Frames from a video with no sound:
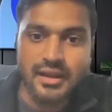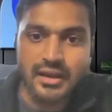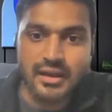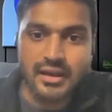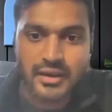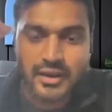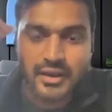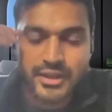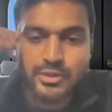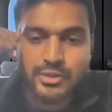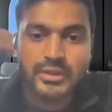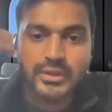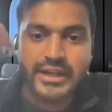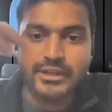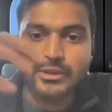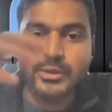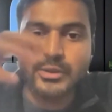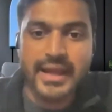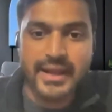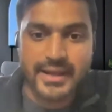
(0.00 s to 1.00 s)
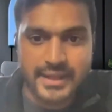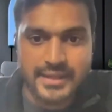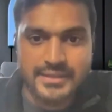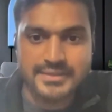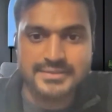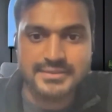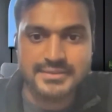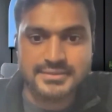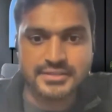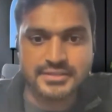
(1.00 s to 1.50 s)
day-to-day
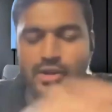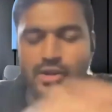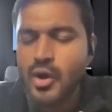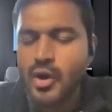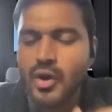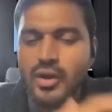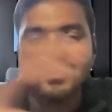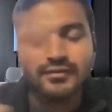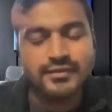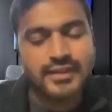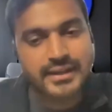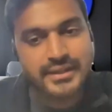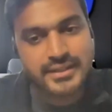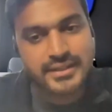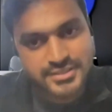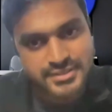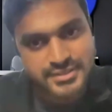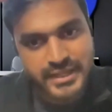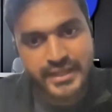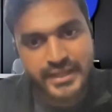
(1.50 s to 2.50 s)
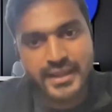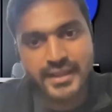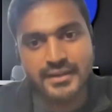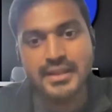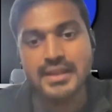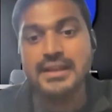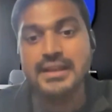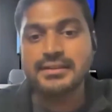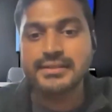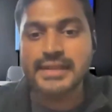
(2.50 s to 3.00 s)
analysis. It all of that is taken.